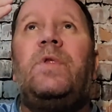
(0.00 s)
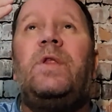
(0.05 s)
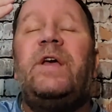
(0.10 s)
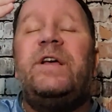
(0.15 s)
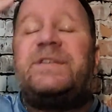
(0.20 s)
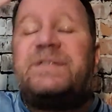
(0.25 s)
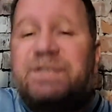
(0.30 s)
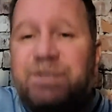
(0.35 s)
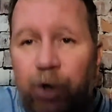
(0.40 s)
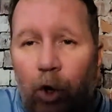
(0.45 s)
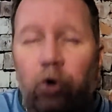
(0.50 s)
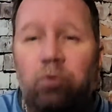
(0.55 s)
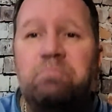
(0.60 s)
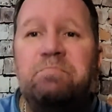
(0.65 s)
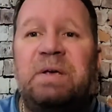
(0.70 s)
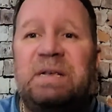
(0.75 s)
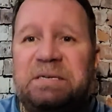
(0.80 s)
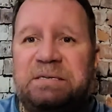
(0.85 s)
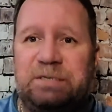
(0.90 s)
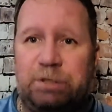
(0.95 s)
it's so
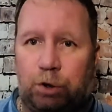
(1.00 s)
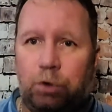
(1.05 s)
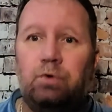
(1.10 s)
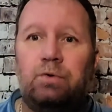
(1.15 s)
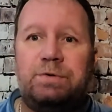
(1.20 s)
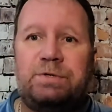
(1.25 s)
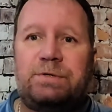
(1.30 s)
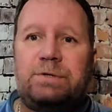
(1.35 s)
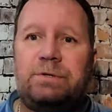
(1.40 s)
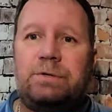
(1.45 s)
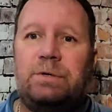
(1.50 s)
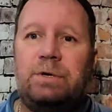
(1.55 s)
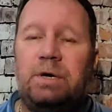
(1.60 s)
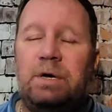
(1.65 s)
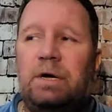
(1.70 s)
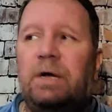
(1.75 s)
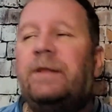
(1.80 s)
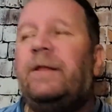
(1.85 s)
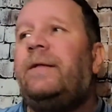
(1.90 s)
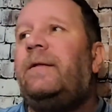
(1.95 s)
misused.
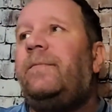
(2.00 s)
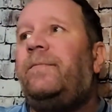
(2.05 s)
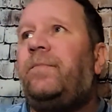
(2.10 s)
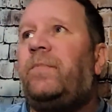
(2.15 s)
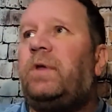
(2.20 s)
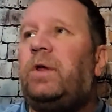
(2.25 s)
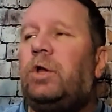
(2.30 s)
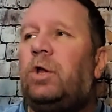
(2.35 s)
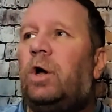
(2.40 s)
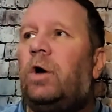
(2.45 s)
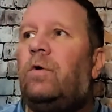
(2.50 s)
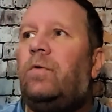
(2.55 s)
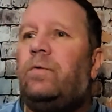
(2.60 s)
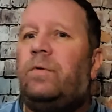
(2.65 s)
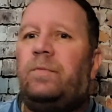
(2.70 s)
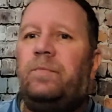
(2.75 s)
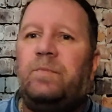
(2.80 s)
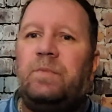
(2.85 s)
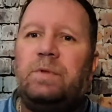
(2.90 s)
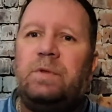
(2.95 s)
And,
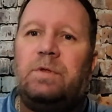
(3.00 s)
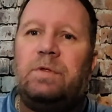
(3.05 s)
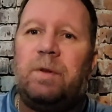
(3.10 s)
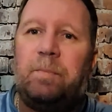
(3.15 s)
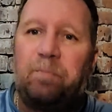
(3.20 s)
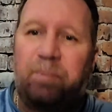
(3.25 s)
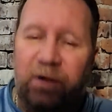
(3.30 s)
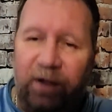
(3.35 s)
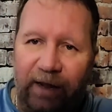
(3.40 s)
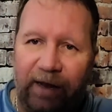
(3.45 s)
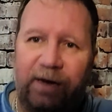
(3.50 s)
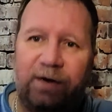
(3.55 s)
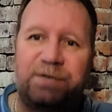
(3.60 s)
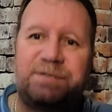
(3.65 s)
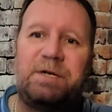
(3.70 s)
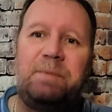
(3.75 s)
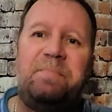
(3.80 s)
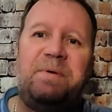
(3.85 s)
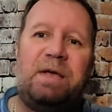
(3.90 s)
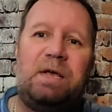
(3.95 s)
the players
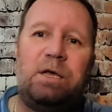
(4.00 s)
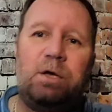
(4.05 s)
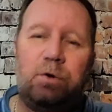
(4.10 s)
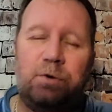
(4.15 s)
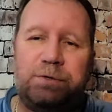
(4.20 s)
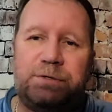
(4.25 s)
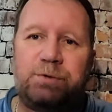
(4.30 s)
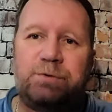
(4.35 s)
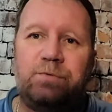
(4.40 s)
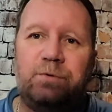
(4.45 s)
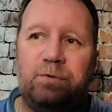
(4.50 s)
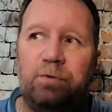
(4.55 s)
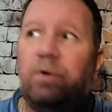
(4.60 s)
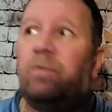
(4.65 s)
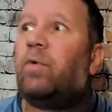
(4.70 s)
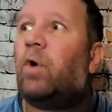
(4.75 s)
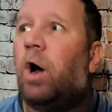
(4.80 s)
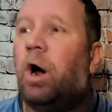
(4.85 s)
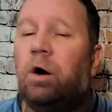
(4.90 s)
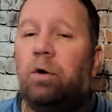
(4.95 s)
are being used the
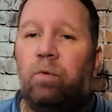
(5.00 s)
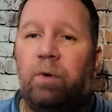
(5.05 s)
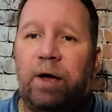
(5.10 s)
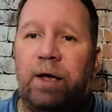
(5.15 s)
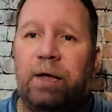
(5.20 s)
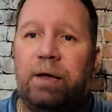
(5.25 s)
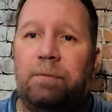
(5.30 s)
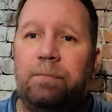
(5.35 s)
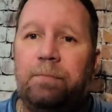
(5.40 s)
wrong way.